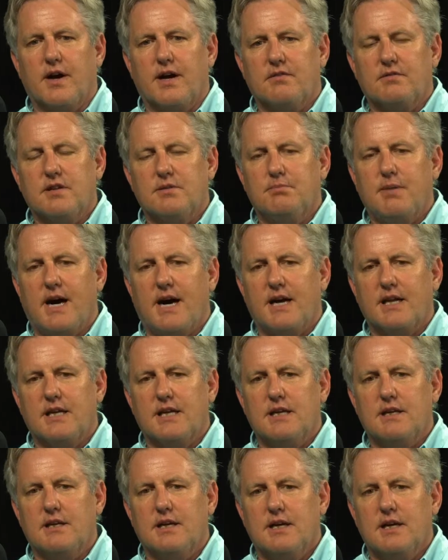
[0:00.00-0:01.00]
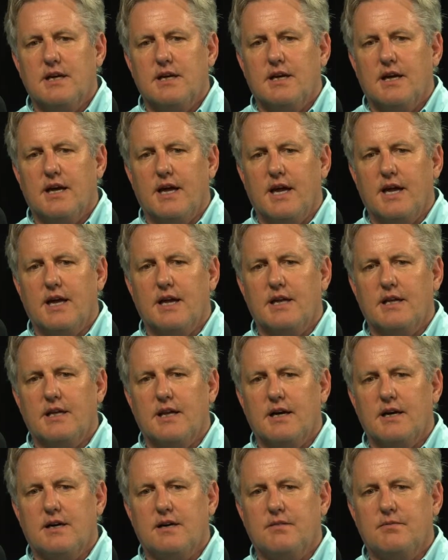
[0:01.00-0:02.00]
everybody.
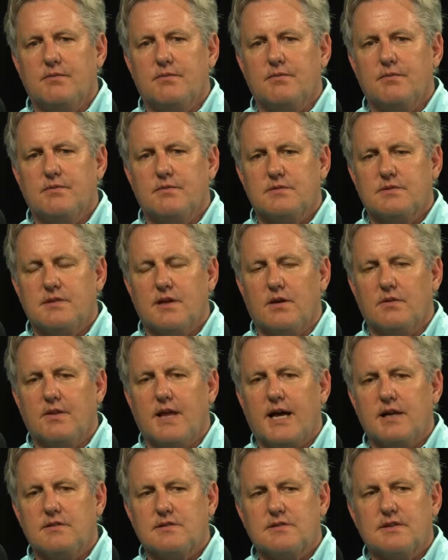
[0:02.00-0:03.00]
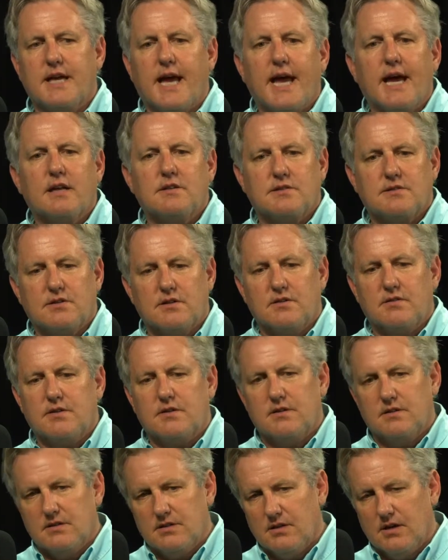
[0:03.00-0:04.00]
And so that's the
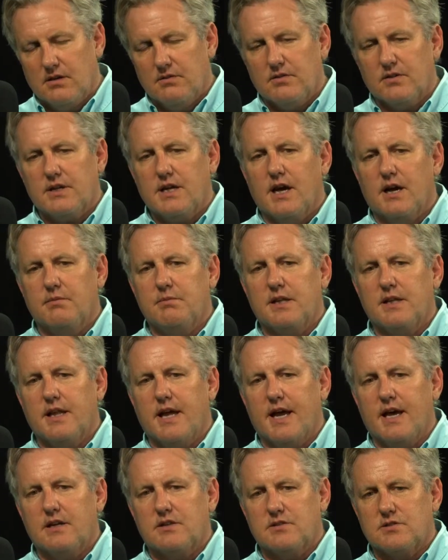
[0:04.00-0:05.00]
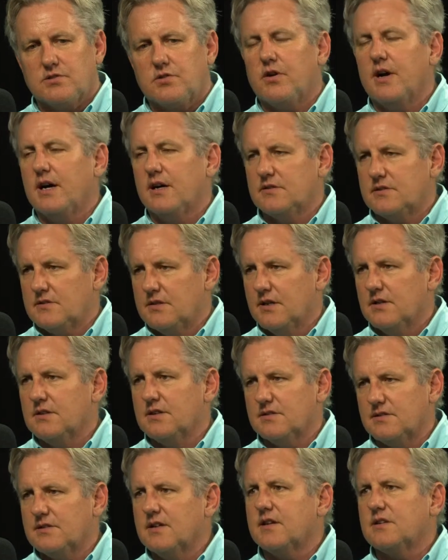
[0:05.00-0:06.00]
answer to overcoming that, is trust in
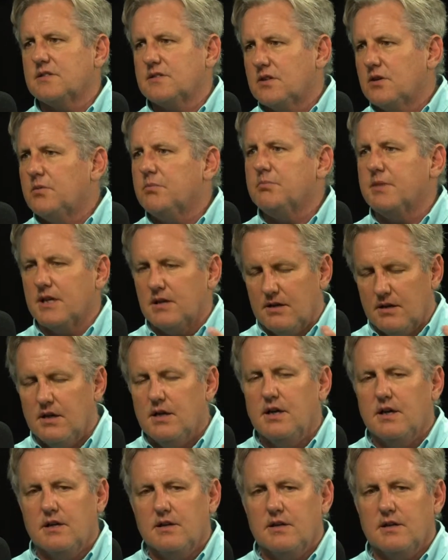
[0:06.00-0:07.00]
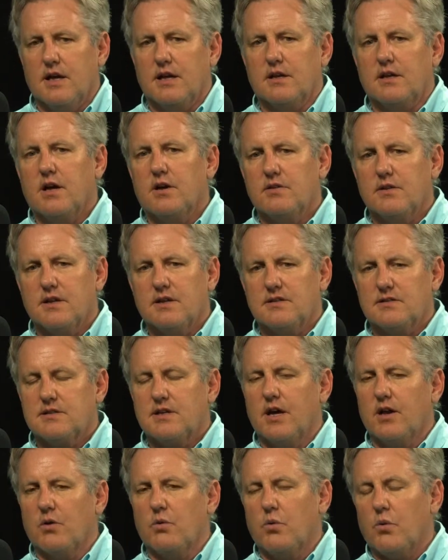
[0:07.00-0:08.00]
the system and know that it's
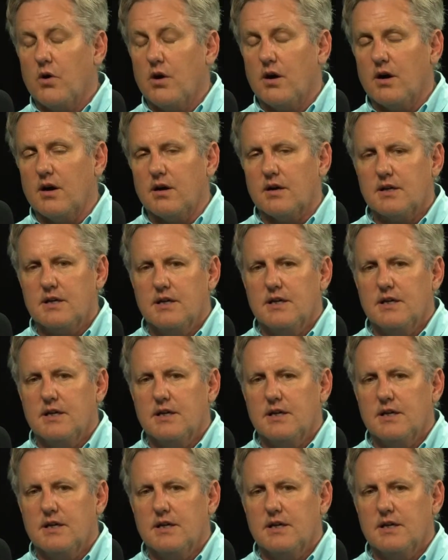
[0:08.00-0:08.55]
going to work.